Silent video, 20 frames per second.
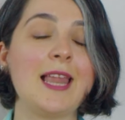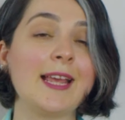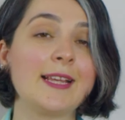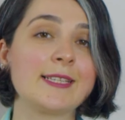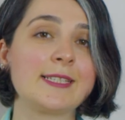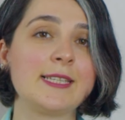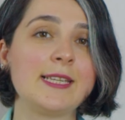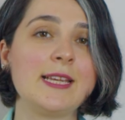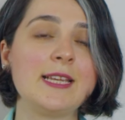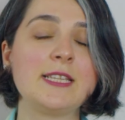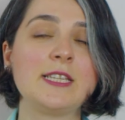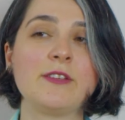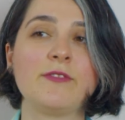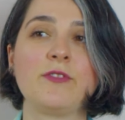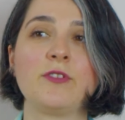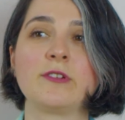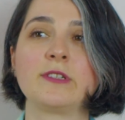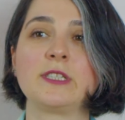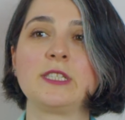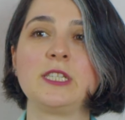lexes,
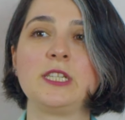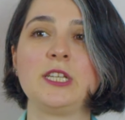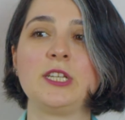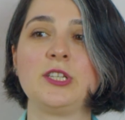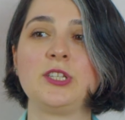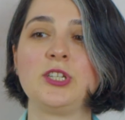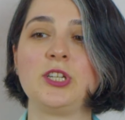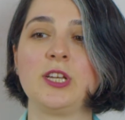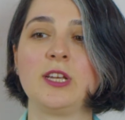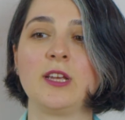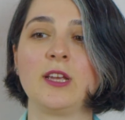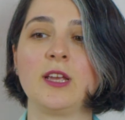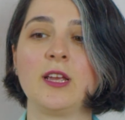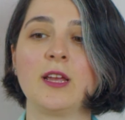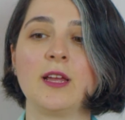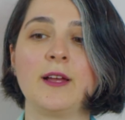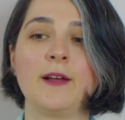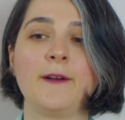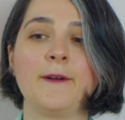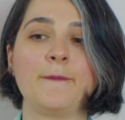if you are
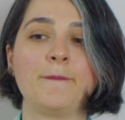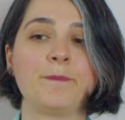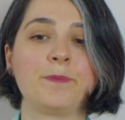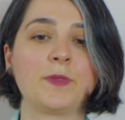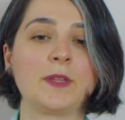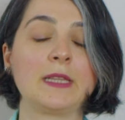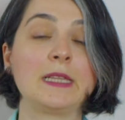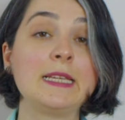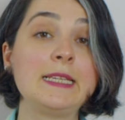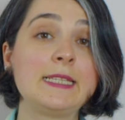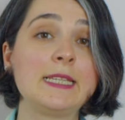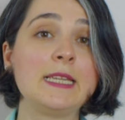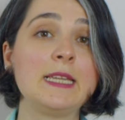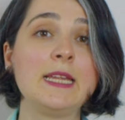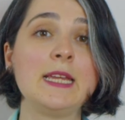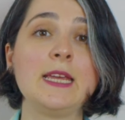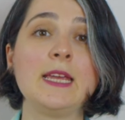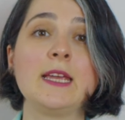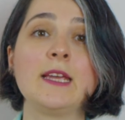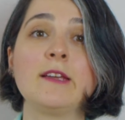teaching
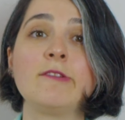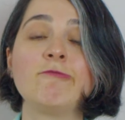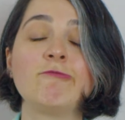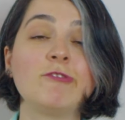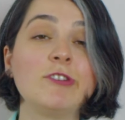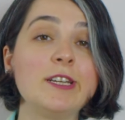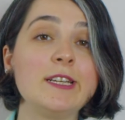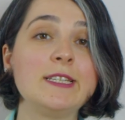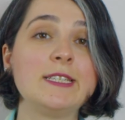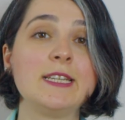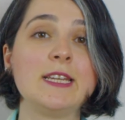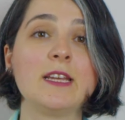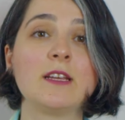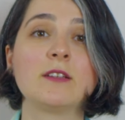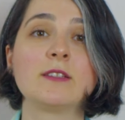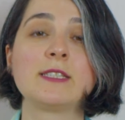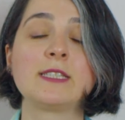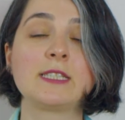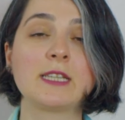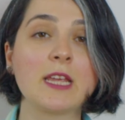listening,
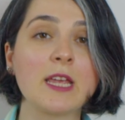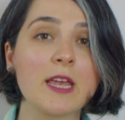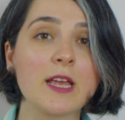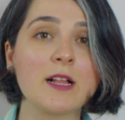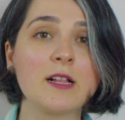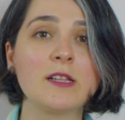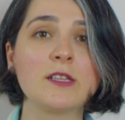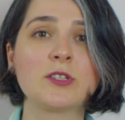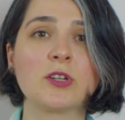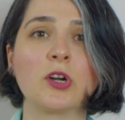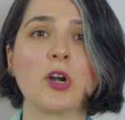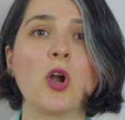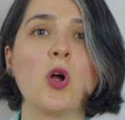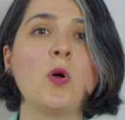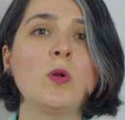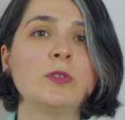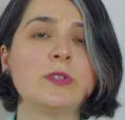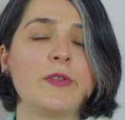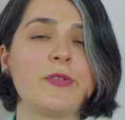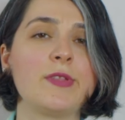reading, skills, or
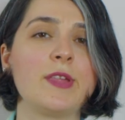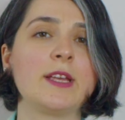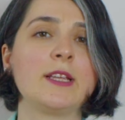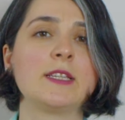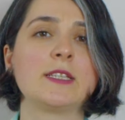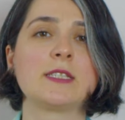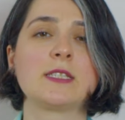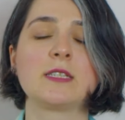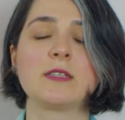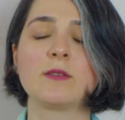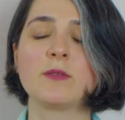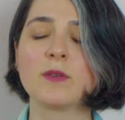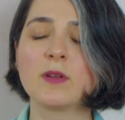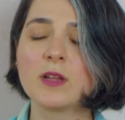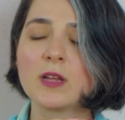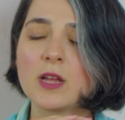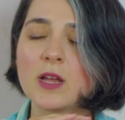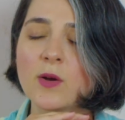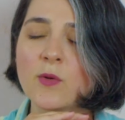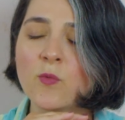other things,
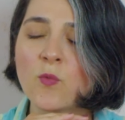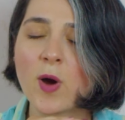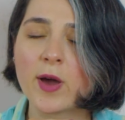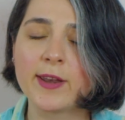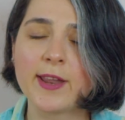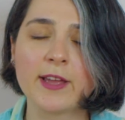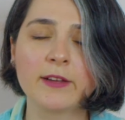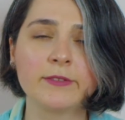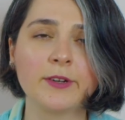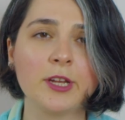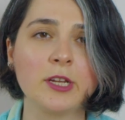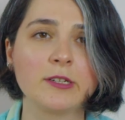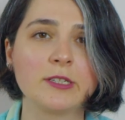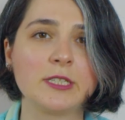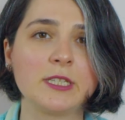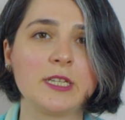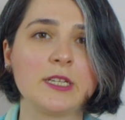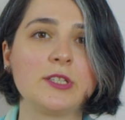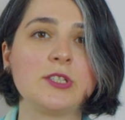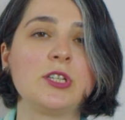whatever you're
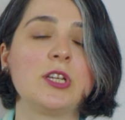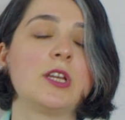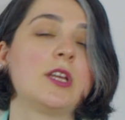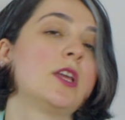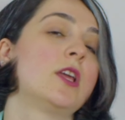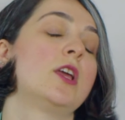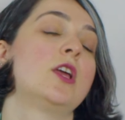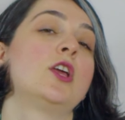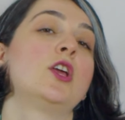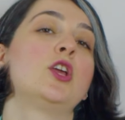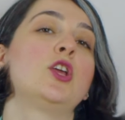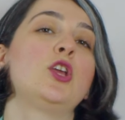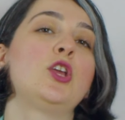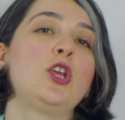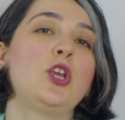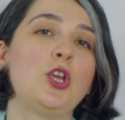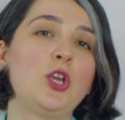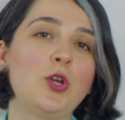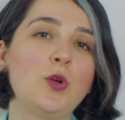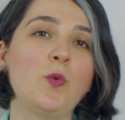teaching,
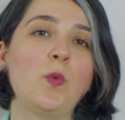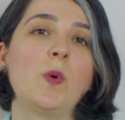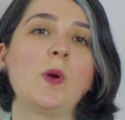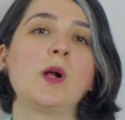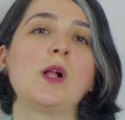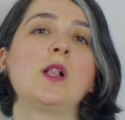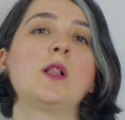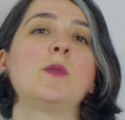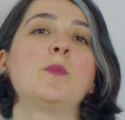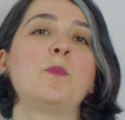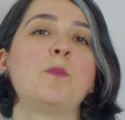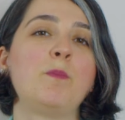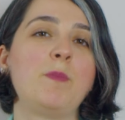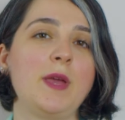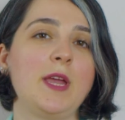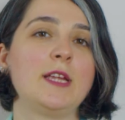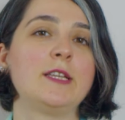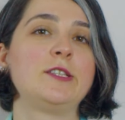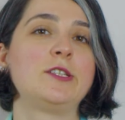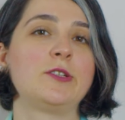you will
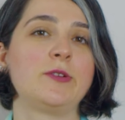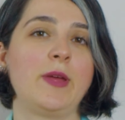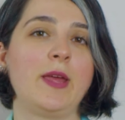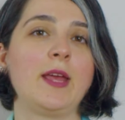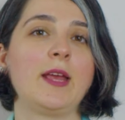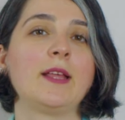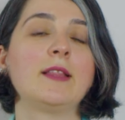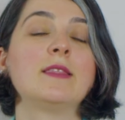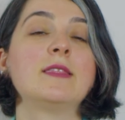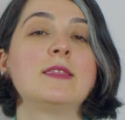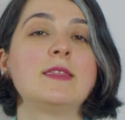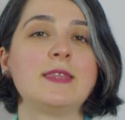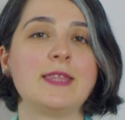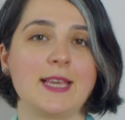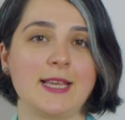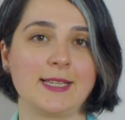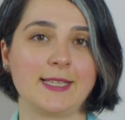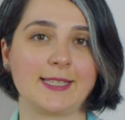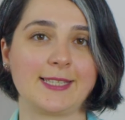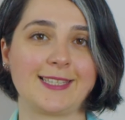be doing
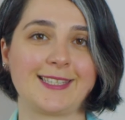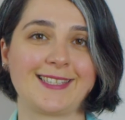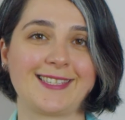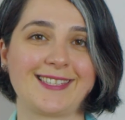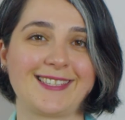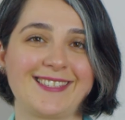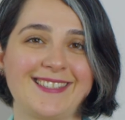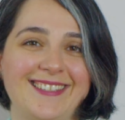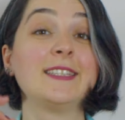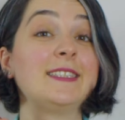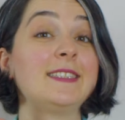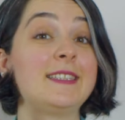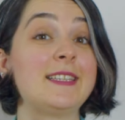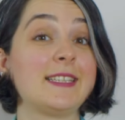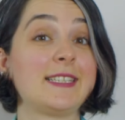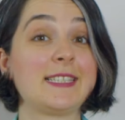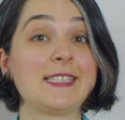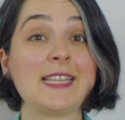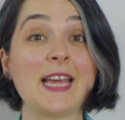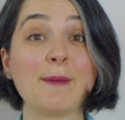this.
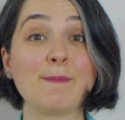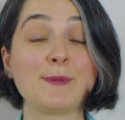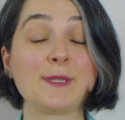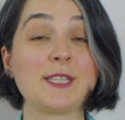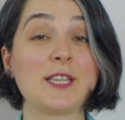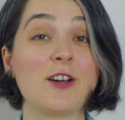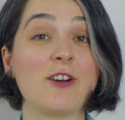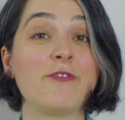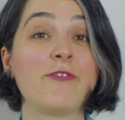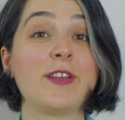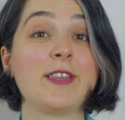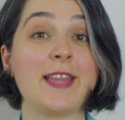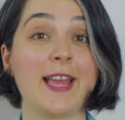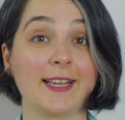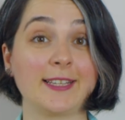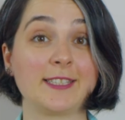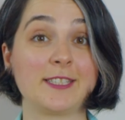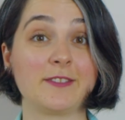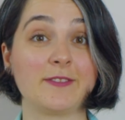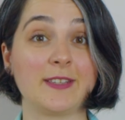The steps of an
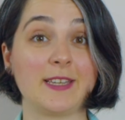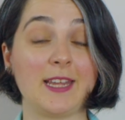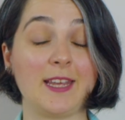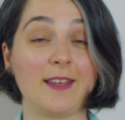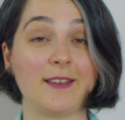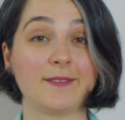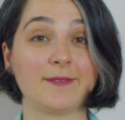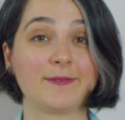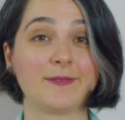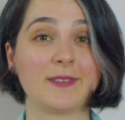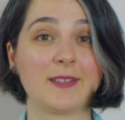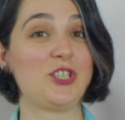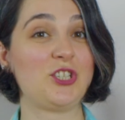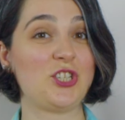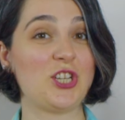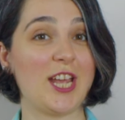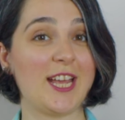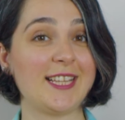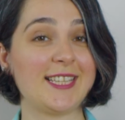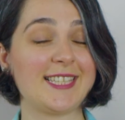activity:
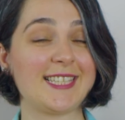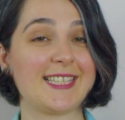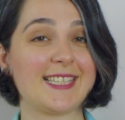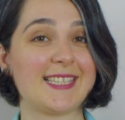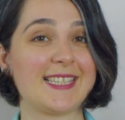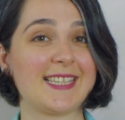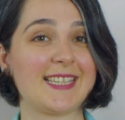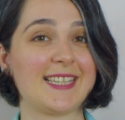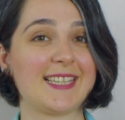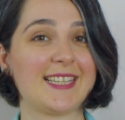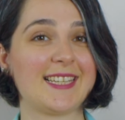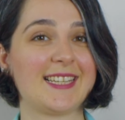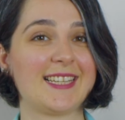test,